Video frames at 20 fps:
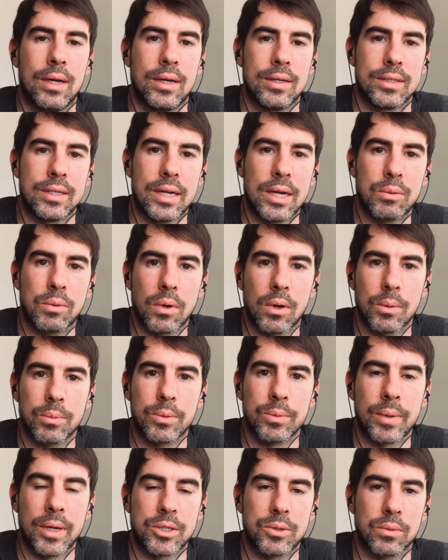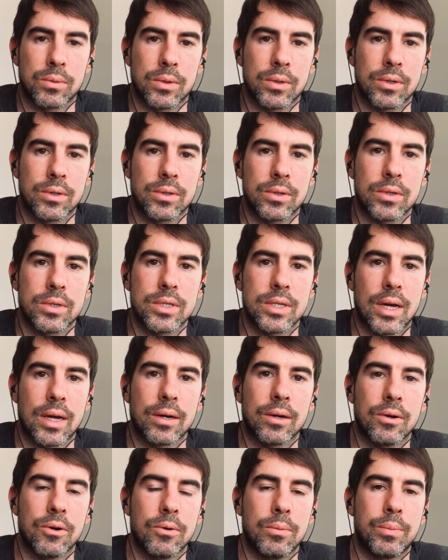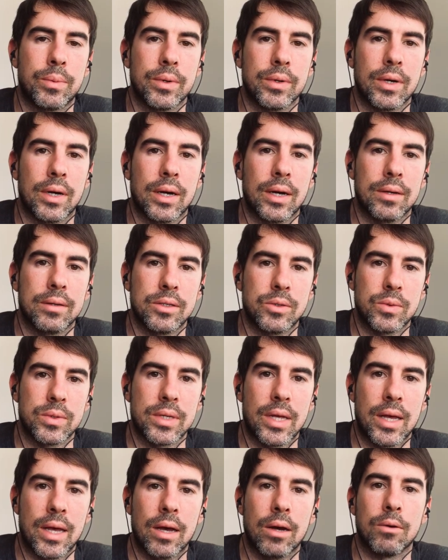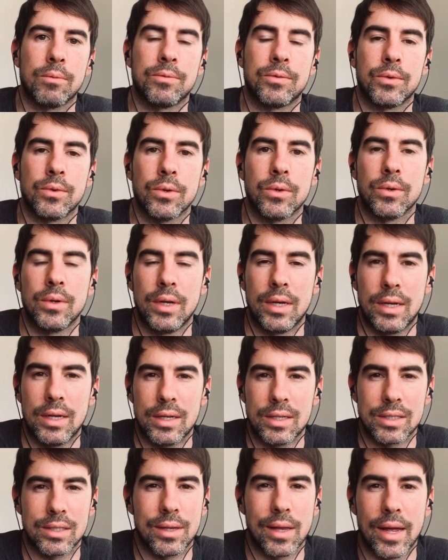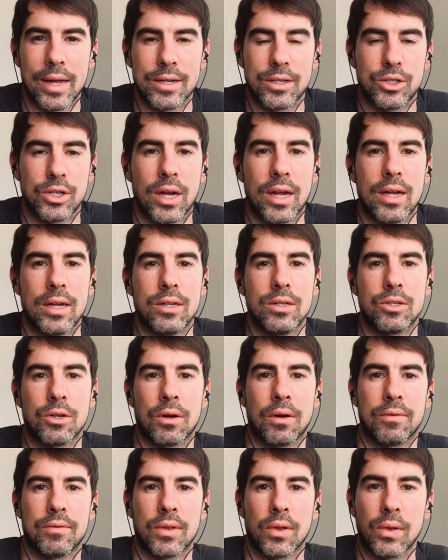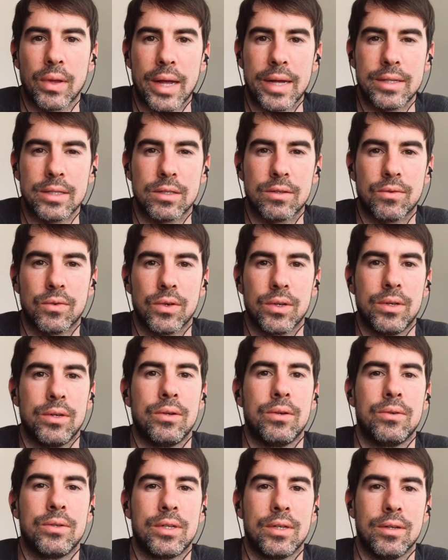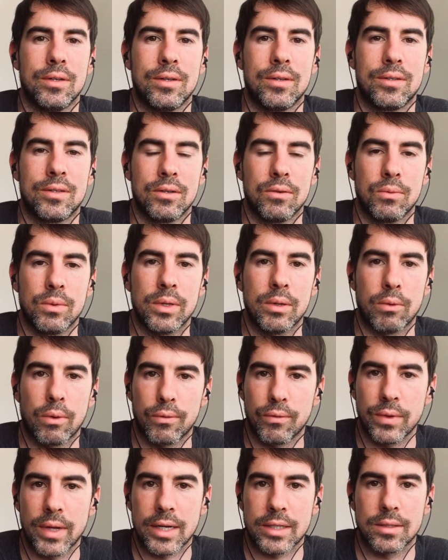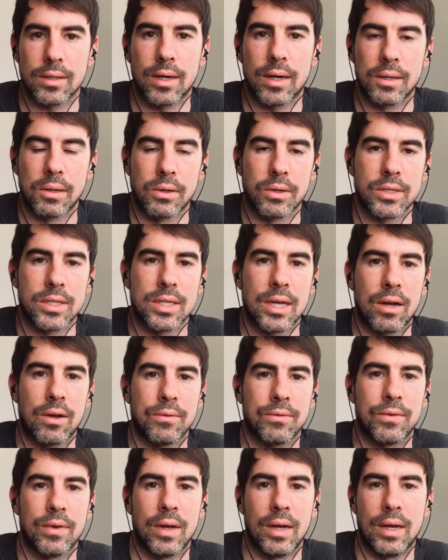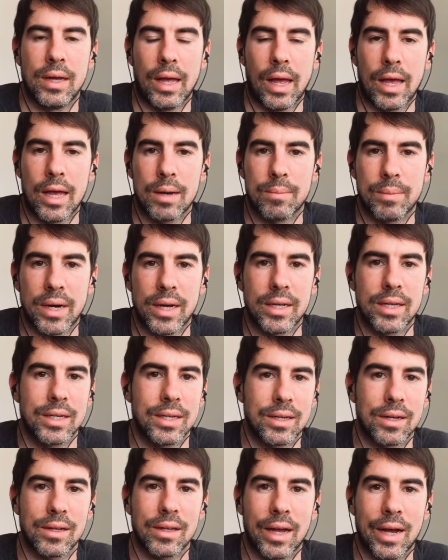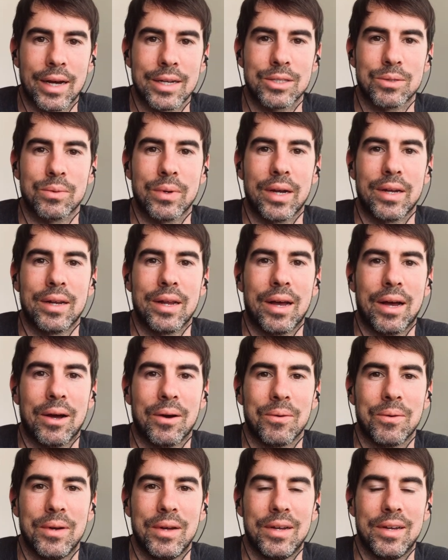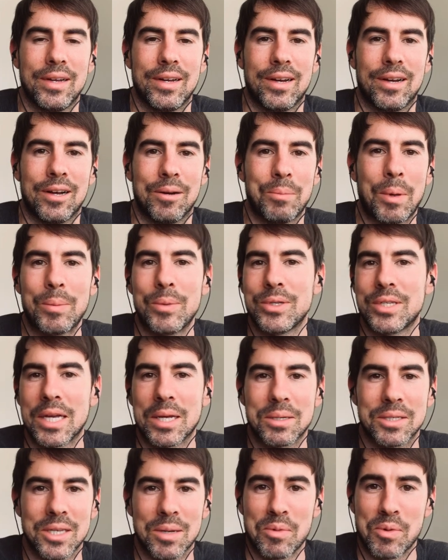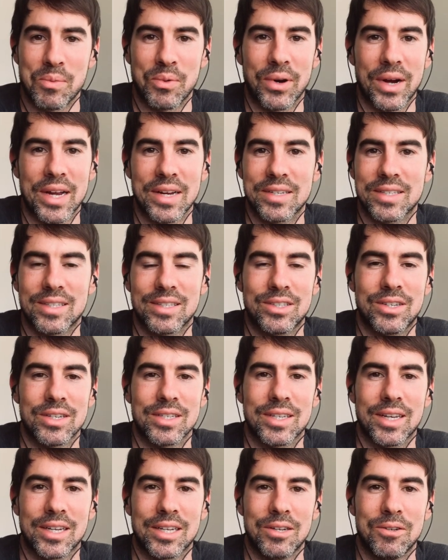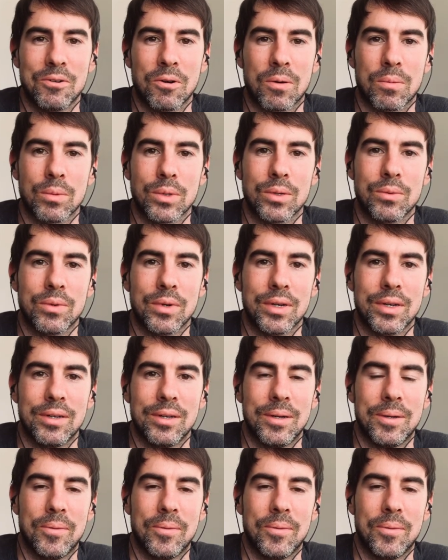today we're all perpetual learners. I hope uh, this was a helpful, slight change of the lens for you to, to really reflect on yourself. Am I in class right now? Uh, maybe take summer breaks just like you normally would.